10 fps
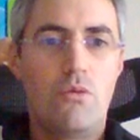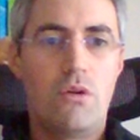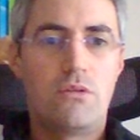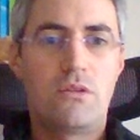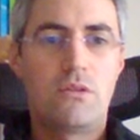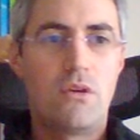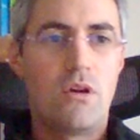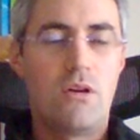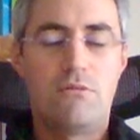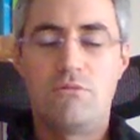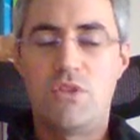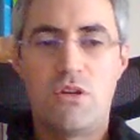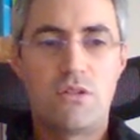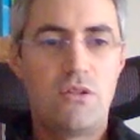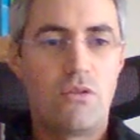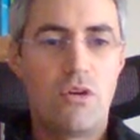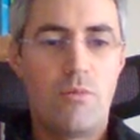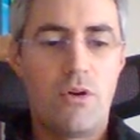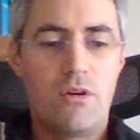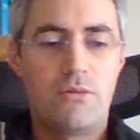want just in a
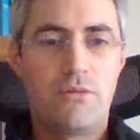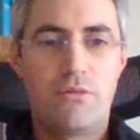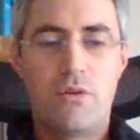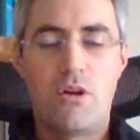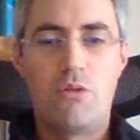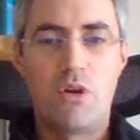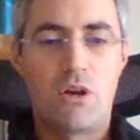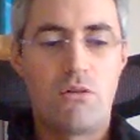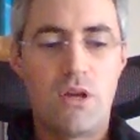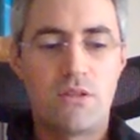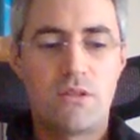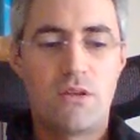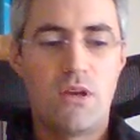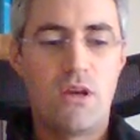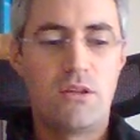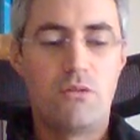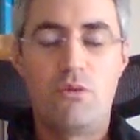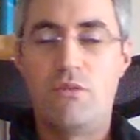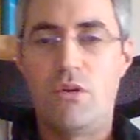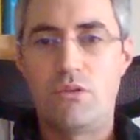couple of requests and
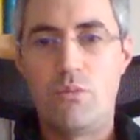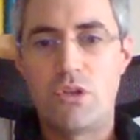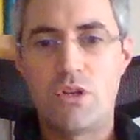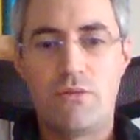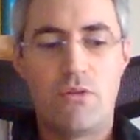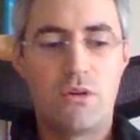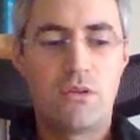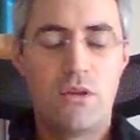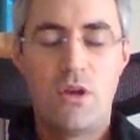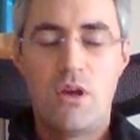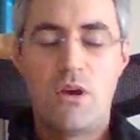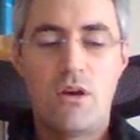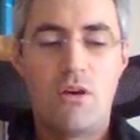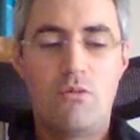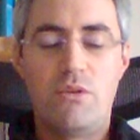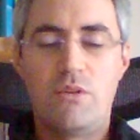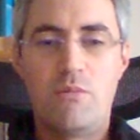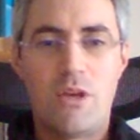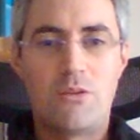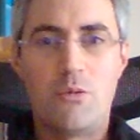without much effort within
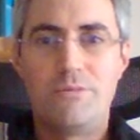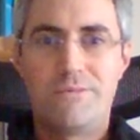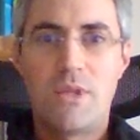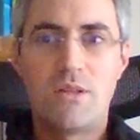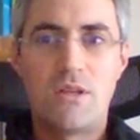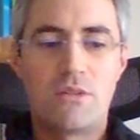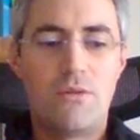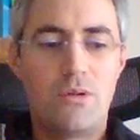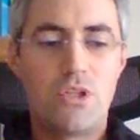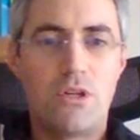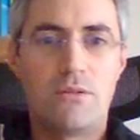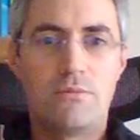Matomo. Thanks for watching.